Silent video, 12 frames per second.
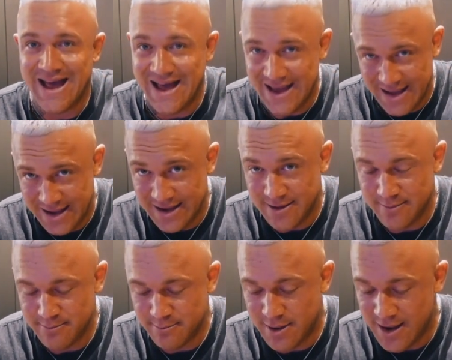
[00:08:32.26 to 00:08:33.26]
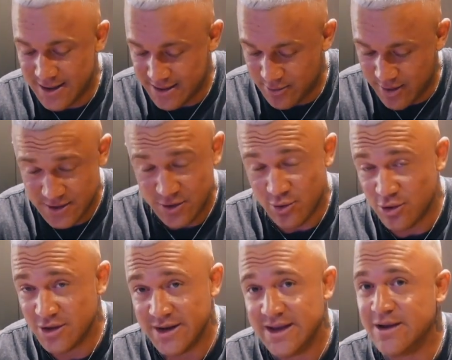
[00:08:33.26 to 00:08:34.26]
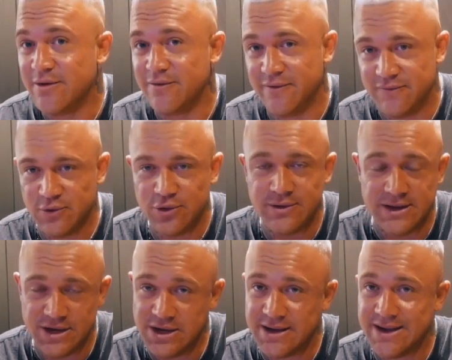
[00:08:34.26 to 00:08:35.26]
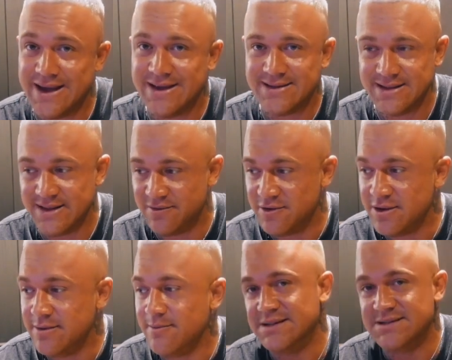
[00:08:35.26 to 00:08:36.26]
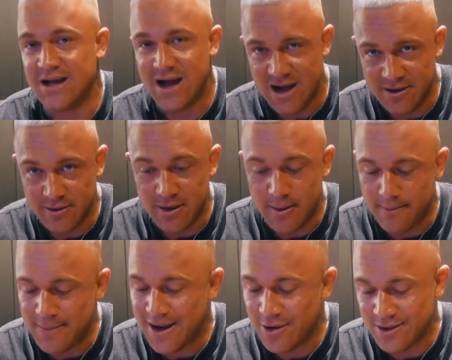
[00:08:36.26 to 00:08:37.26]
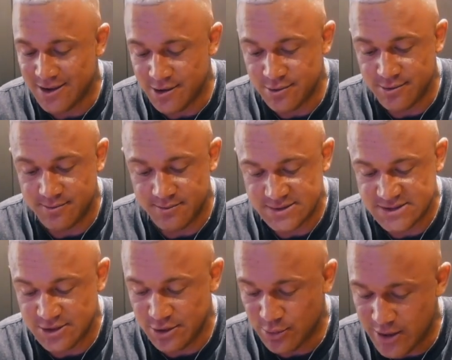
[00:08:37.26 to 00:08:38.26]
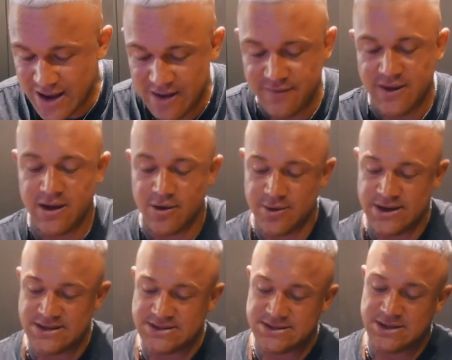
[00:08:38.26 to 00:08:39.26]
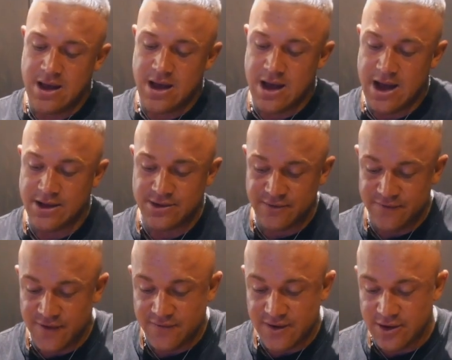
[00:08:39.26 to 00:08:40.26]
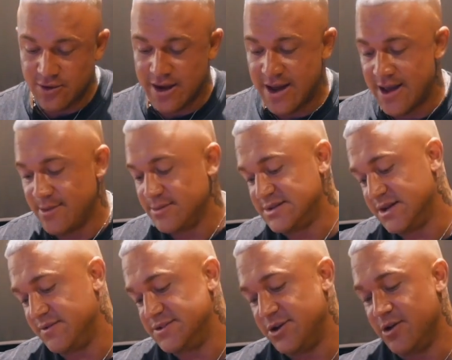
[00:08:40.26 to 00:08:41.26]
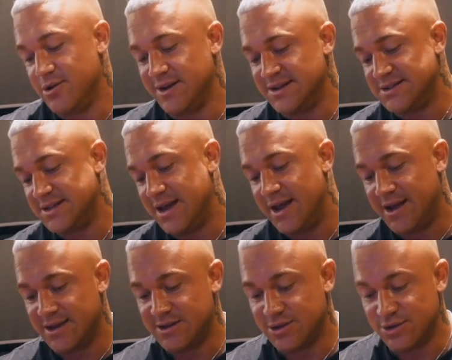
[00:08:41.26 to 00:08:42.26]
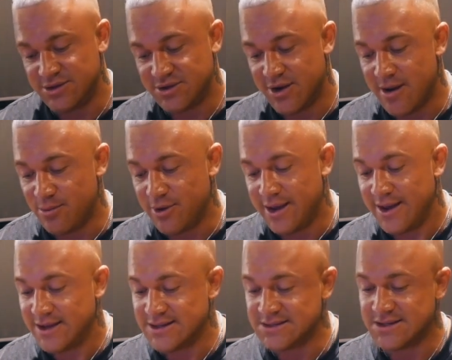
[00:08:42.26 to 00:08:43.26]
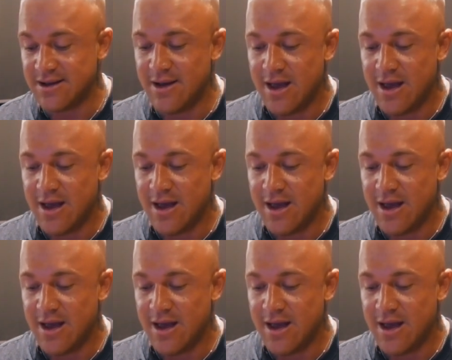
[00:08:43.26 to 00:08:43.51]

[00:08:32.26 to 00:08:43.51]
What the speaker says: A barley right here. The quality of the food that you can get delivered is unparalleled. So what I have here is 150 grams of sirloin steak, 2 scrambled eggs,